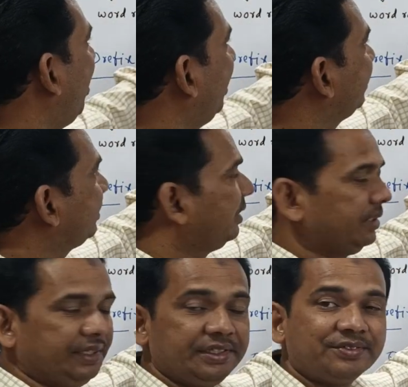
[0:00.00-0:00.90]

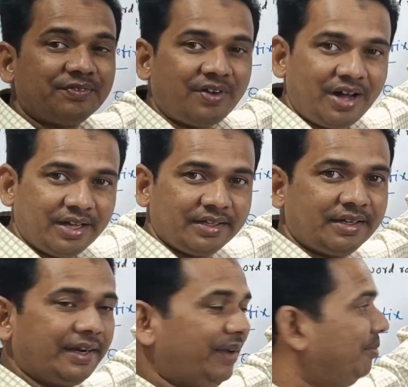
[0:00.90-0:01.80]
Bhaskar, his father
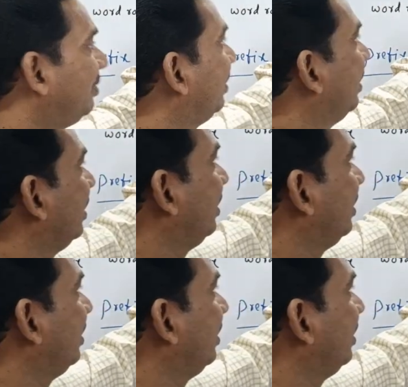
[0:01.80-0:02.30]
name.